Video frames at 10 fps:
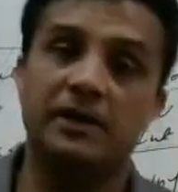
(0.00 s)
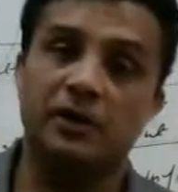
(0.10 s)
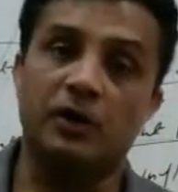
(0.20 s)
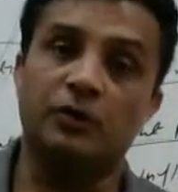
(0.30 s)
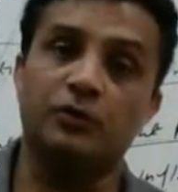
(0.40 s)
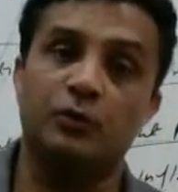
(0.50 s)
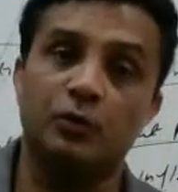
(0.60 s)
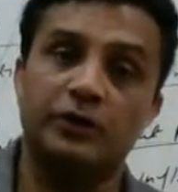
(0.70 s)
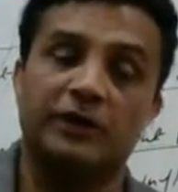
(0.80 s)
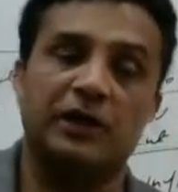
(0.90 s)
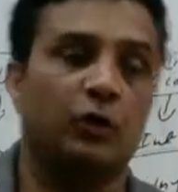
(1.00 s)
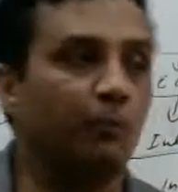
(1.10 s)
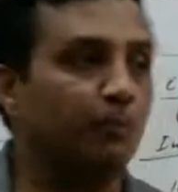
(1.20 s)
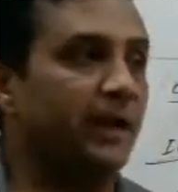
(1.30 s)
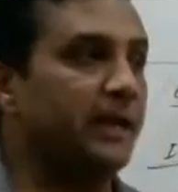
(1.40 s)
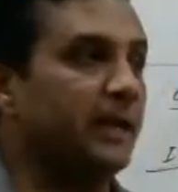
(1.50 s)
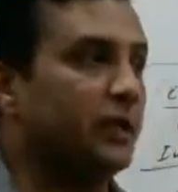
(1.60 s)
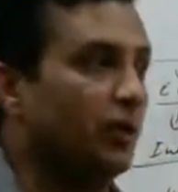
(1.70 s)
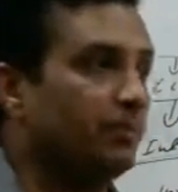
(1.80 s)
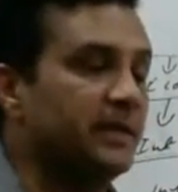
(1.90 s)
Now you know that there are lot many
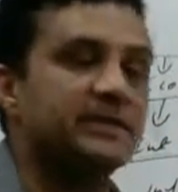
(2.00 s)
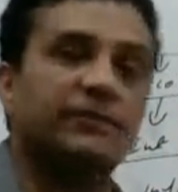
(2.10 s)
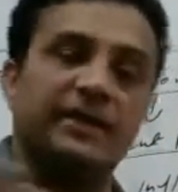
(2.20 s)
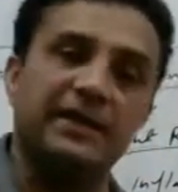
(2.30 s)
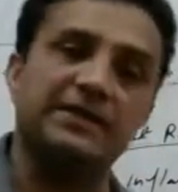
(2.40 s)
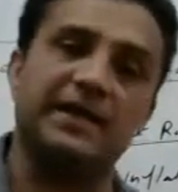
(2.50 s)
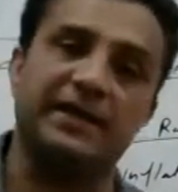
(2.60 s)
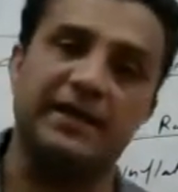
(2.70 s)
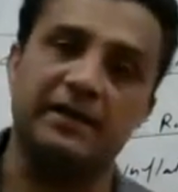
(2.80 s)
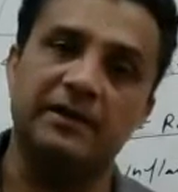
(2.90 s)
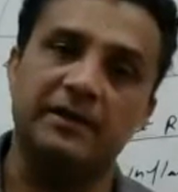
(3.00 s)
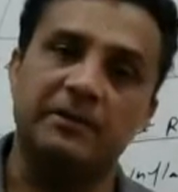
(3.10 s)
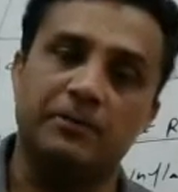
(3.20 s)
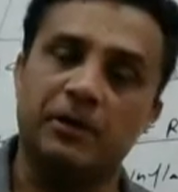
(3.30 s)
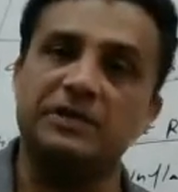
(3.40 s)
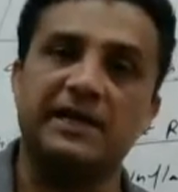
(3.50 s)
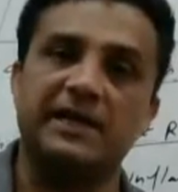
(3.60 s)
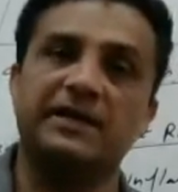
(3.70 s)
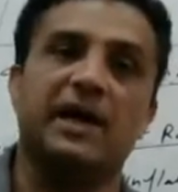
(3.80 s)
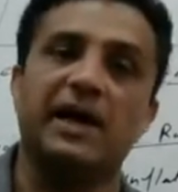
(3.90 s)
companies are working in China, because in China
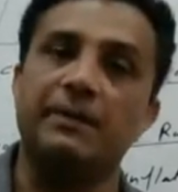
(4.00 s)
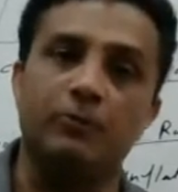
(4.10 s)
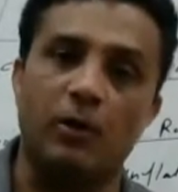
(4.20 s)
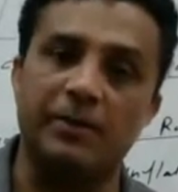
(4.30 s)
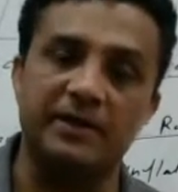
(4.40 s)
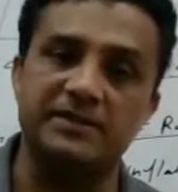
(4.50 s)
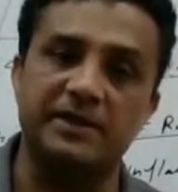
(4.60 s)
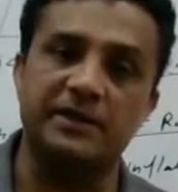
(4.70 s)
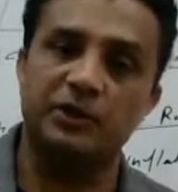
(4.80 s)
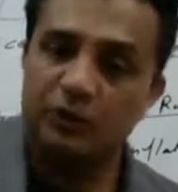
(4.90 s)
the high employment is here.